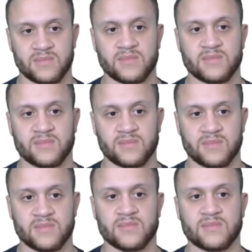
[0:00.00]

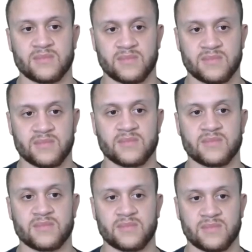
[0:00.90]

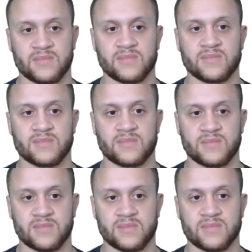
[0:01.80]

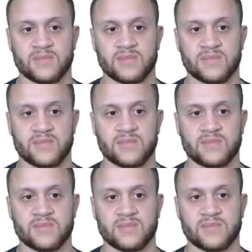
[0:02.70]

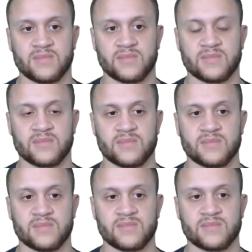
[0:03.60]

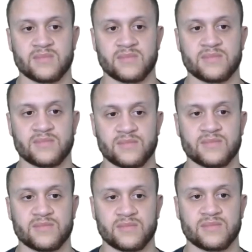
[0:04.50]

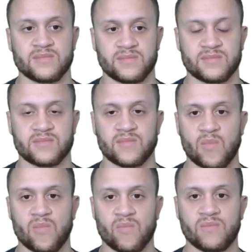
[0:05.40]

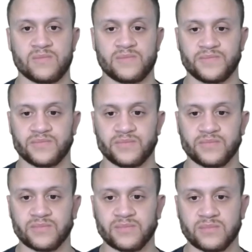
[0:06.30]

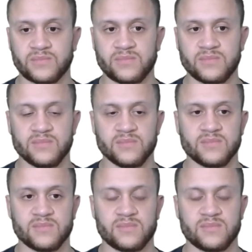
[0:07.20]
The person shown says nothing.